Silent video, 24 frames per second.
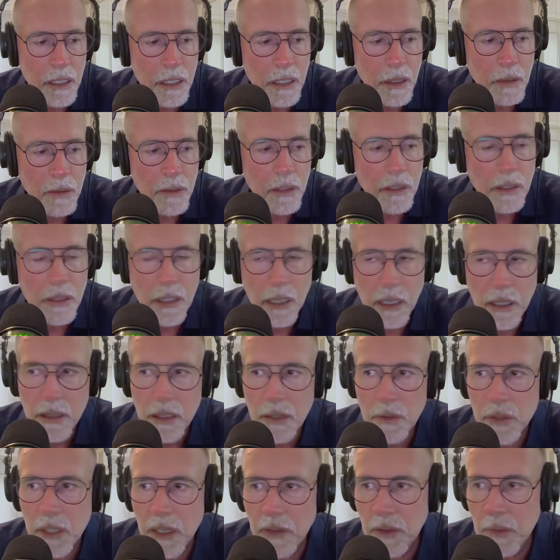or the thing I think
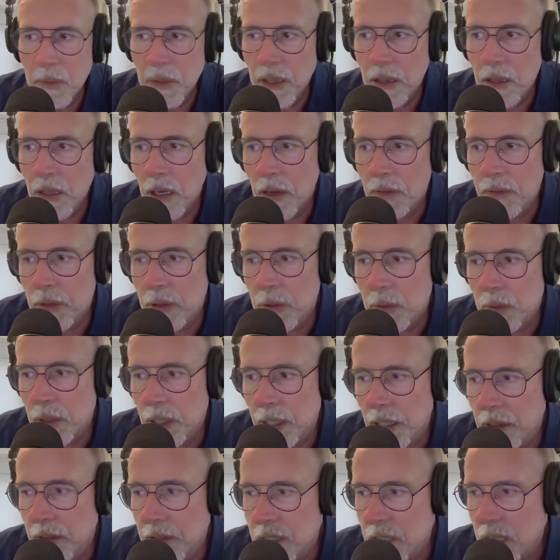we have to be thoughtful
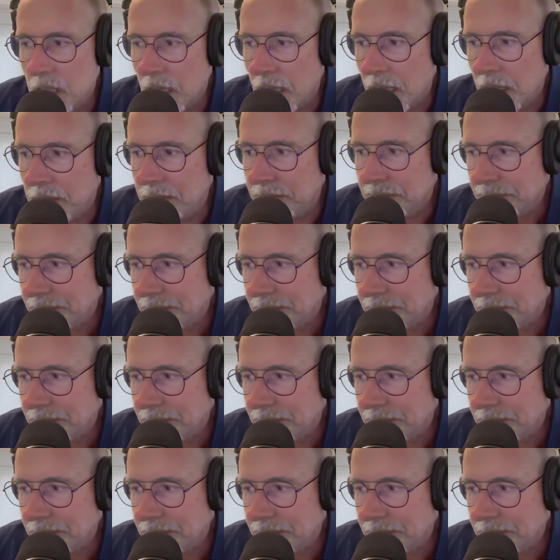around, is that